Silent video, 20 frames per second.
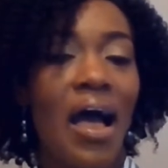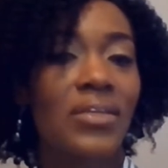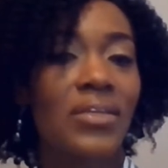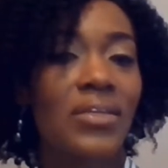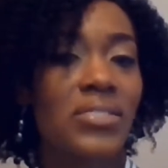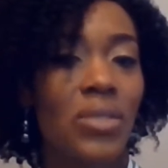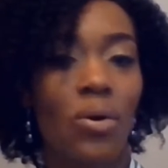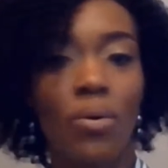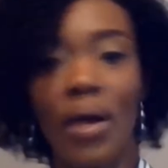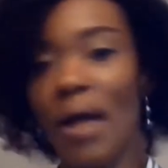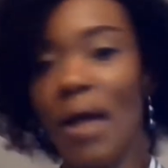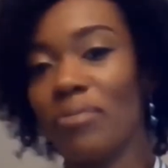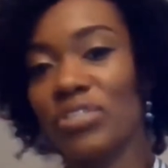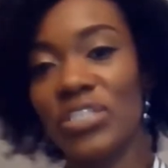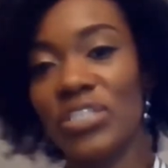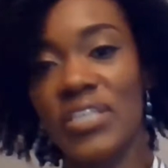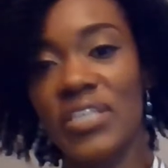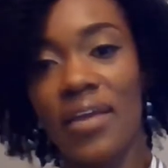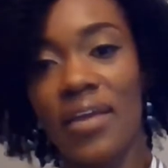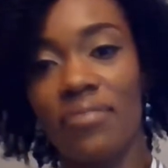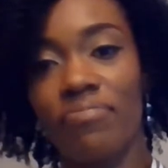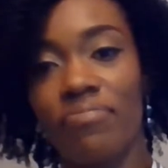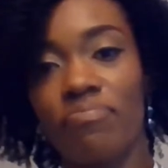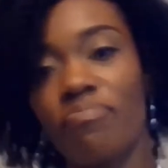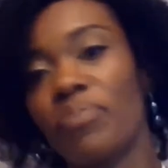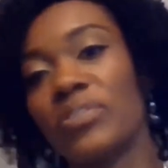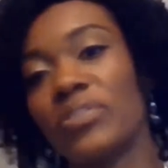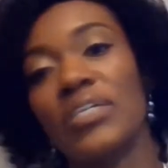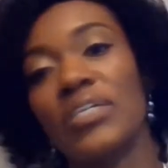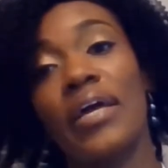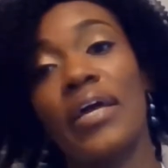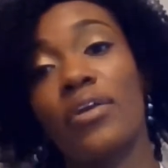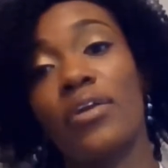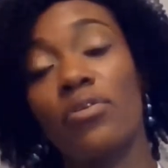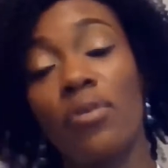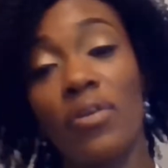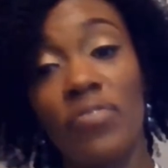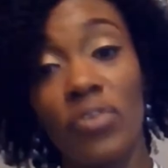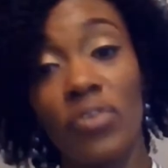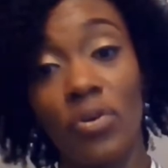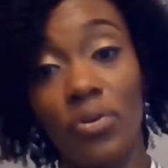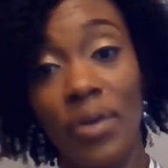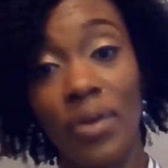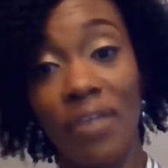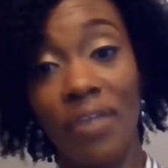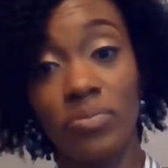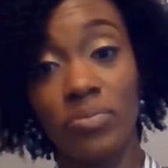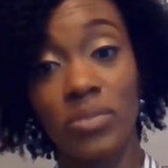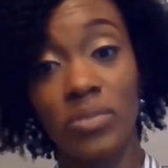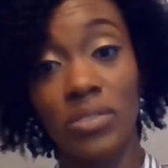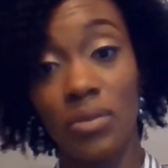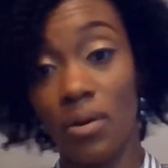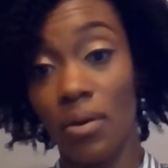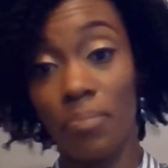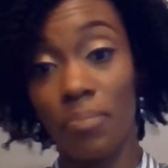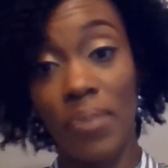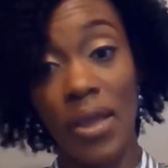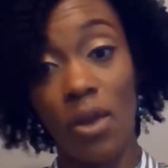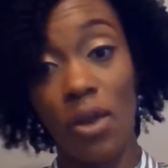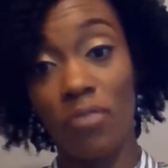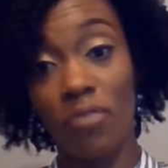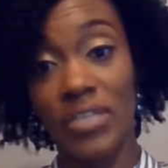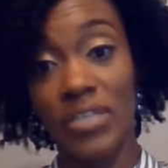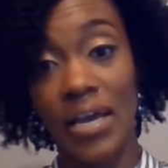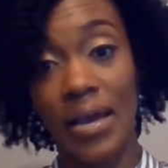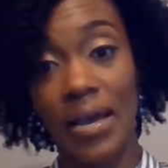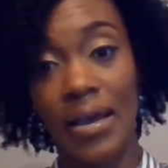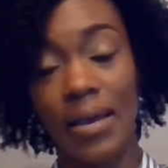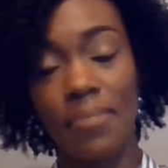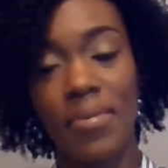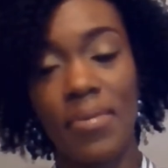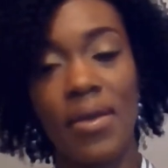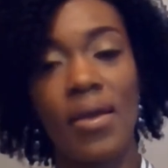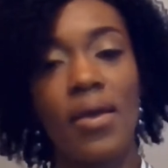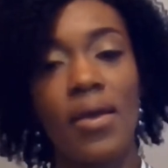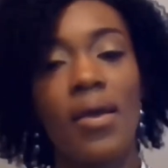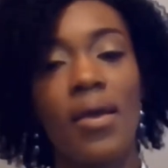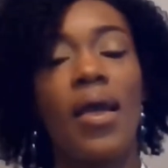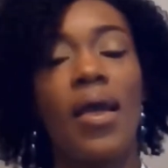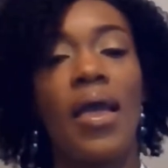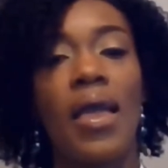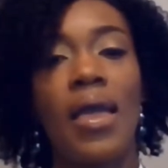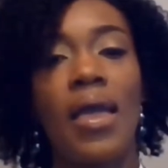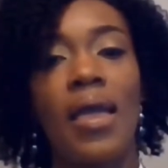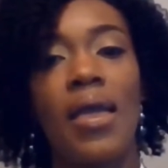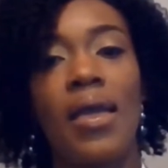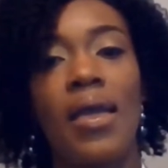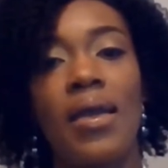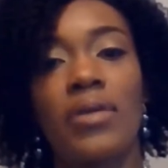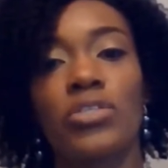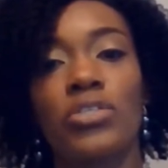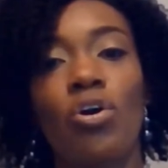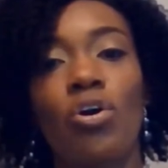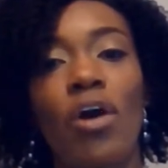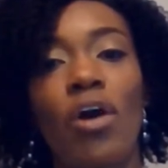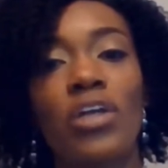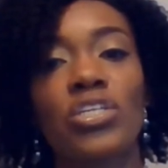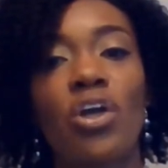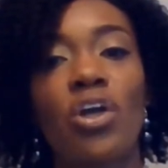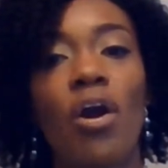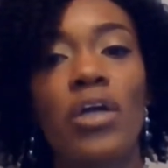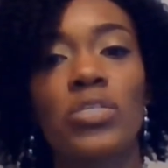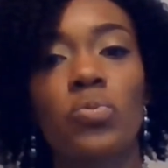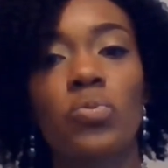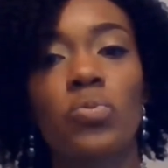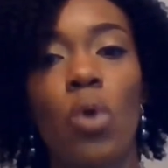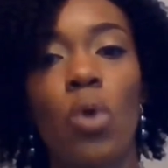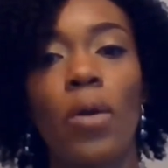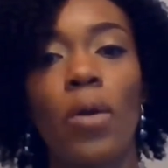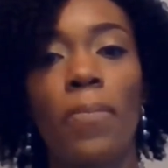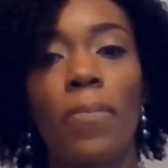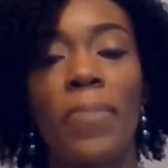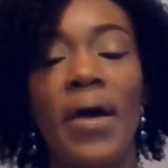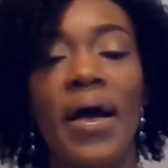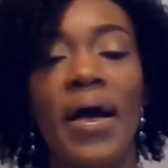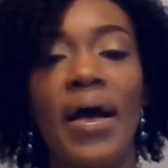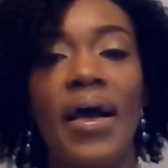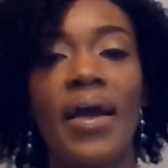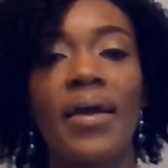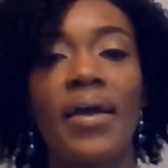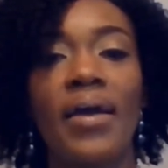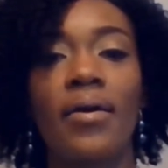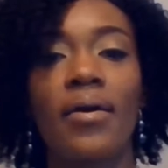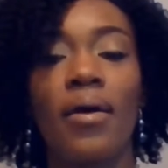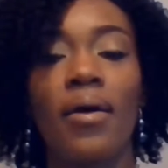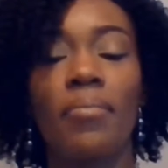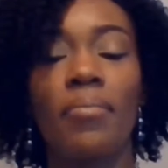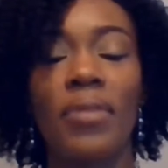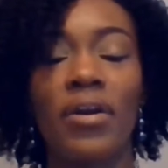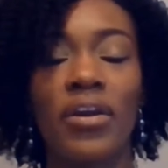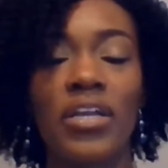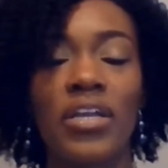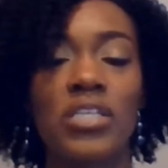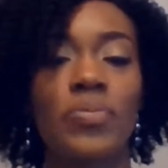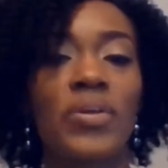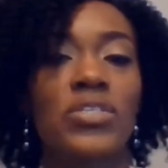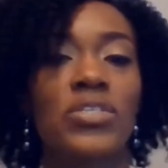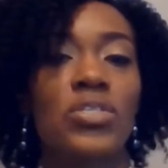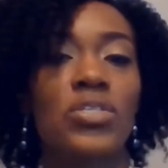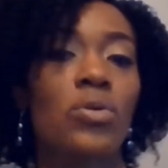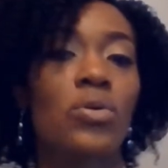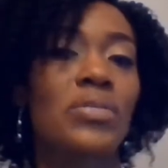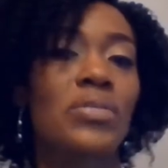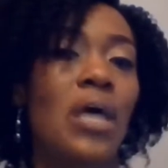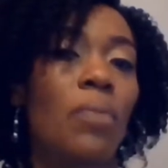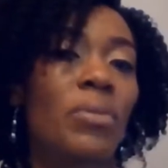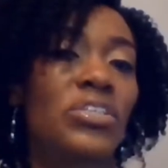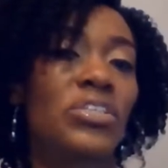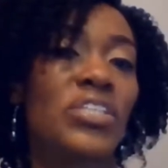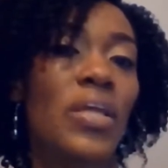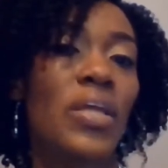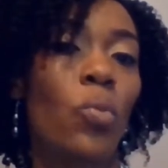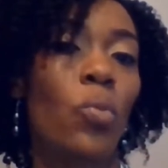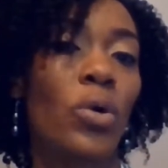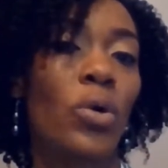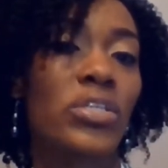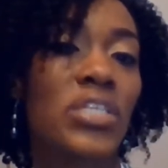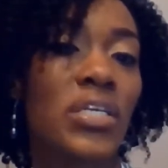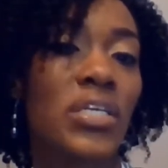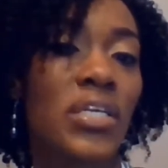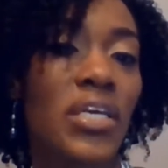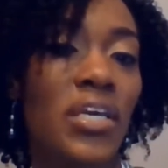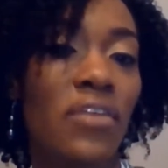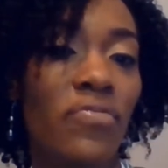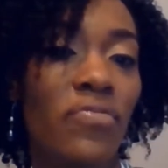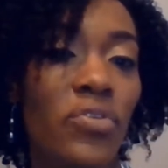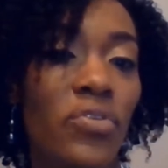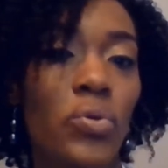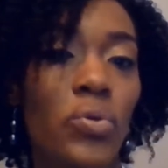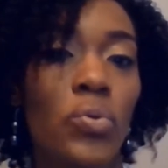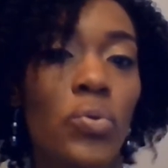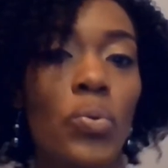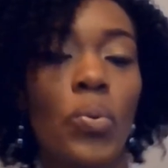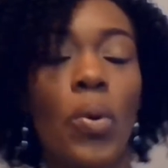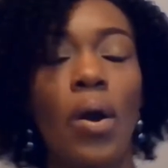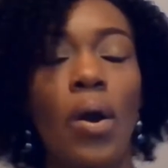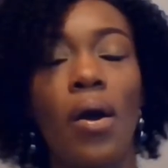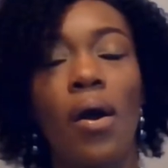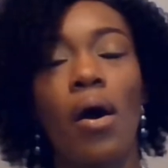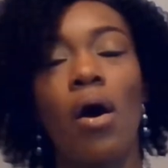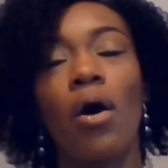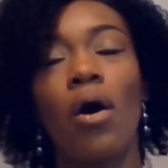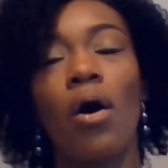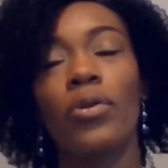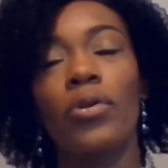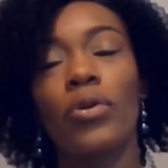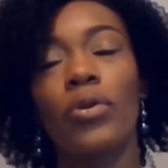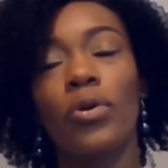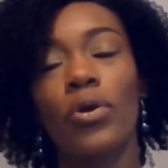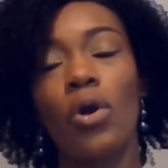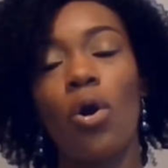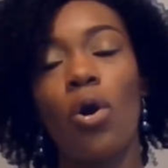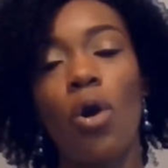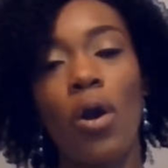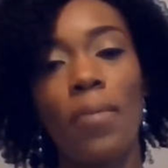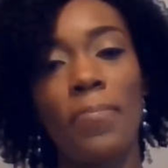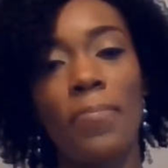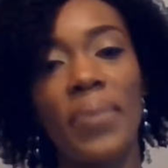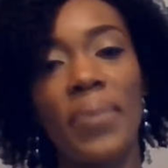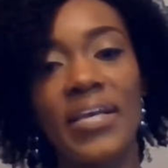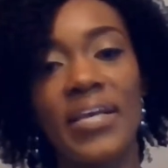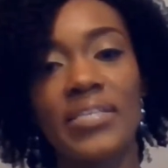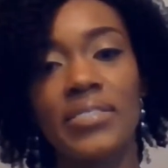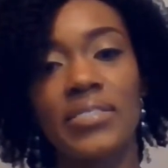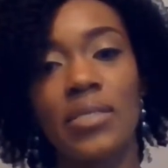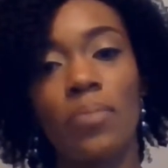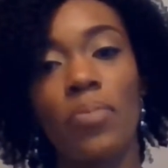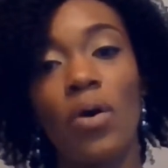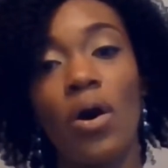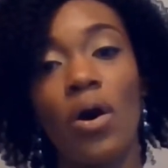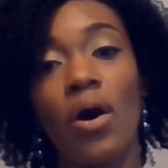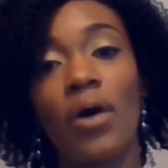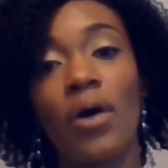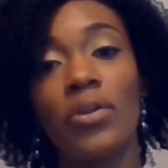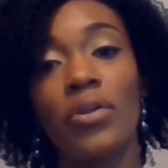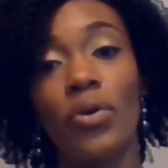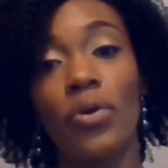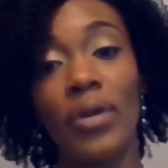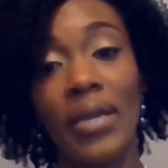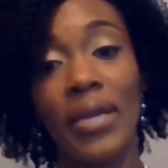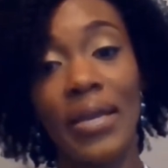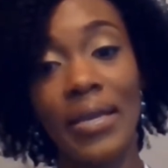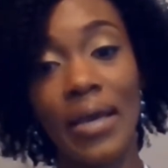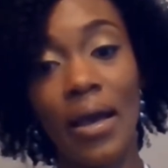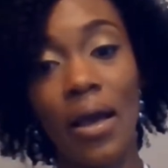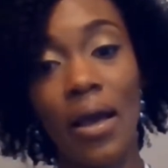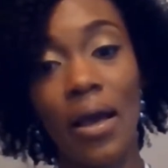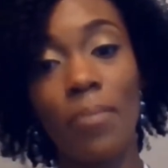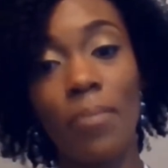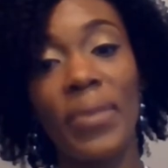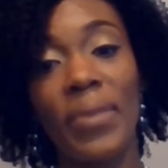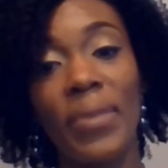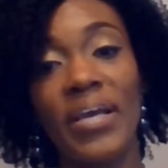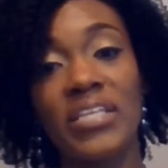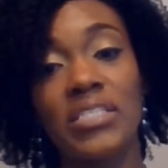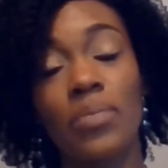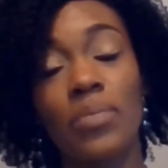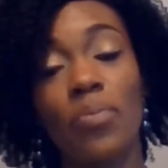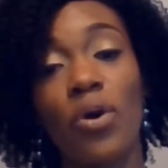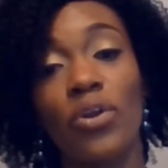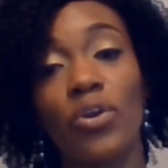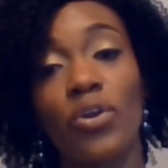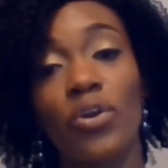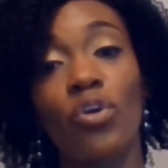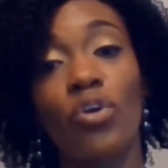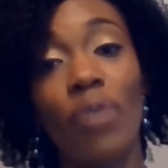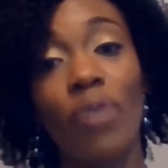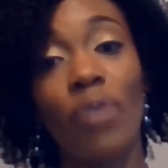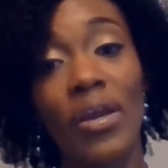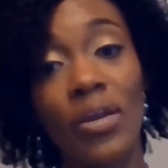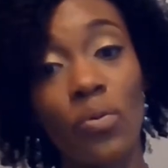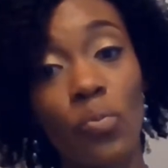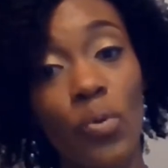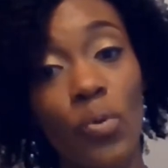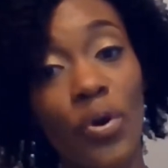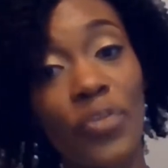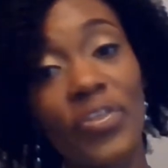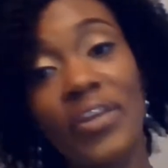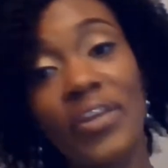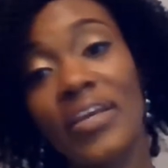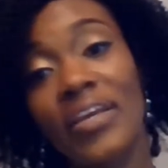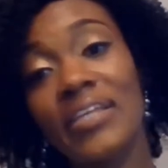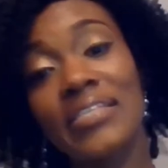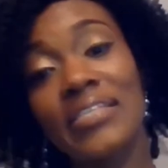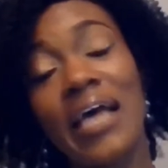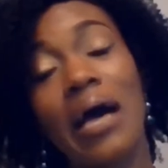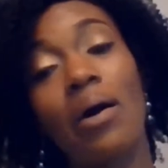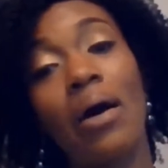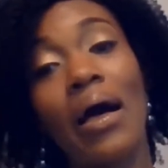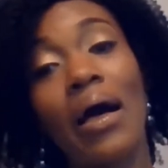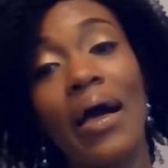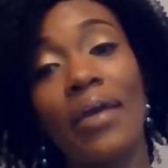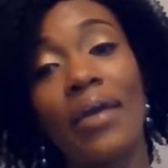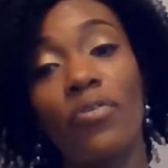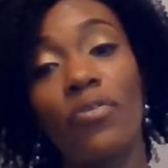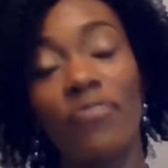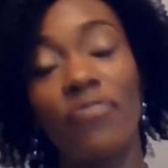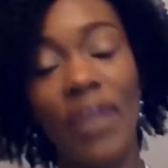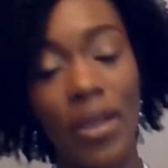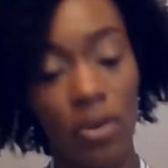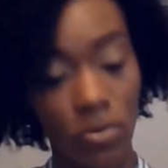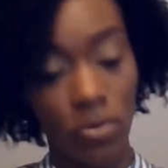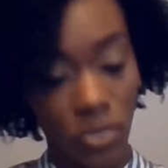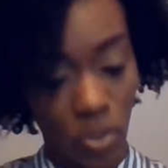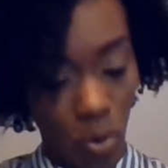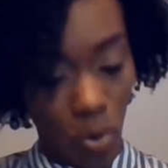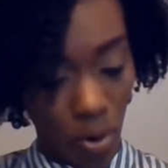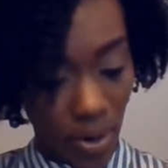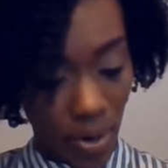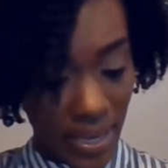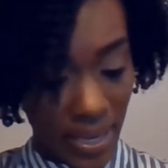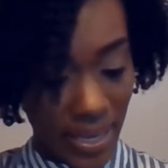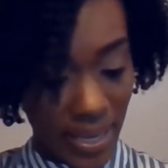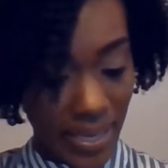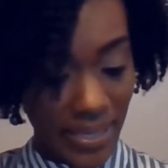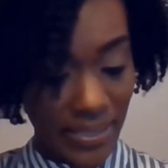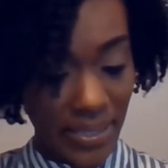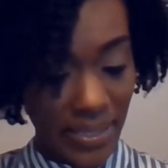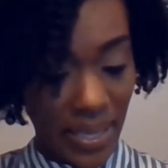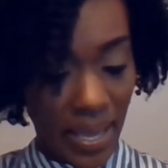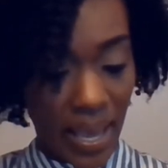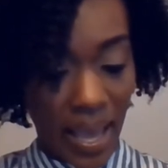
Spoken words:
So I would just say, pretend like you don't even know you have pay over time. And charge cards work by, American Express knows how much they want to give you on your card based upon your income, based upon your credit worthiness, how high your FICO score is,